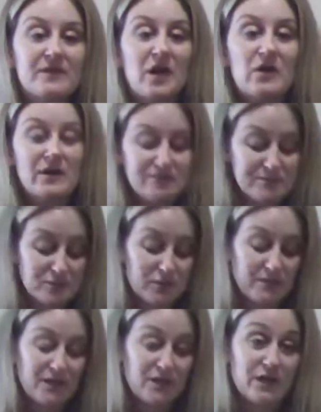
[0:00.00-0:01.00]
Okay, so I'm
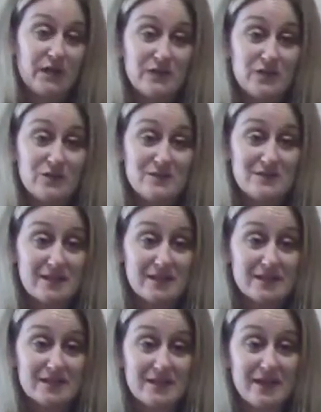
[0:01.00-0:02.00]
going to create a new
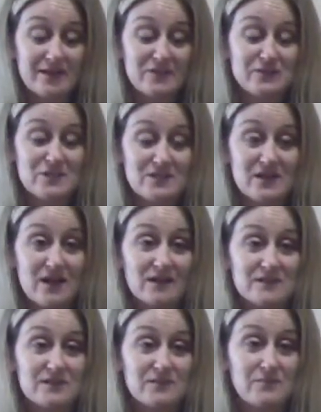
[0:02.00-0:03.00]
sign today, which is the
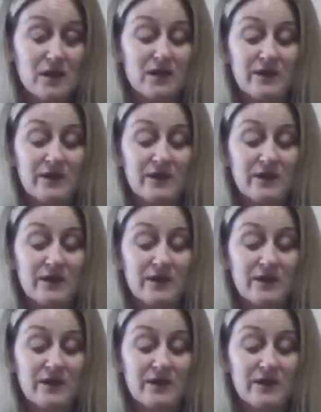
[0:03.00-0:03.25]
awesome part.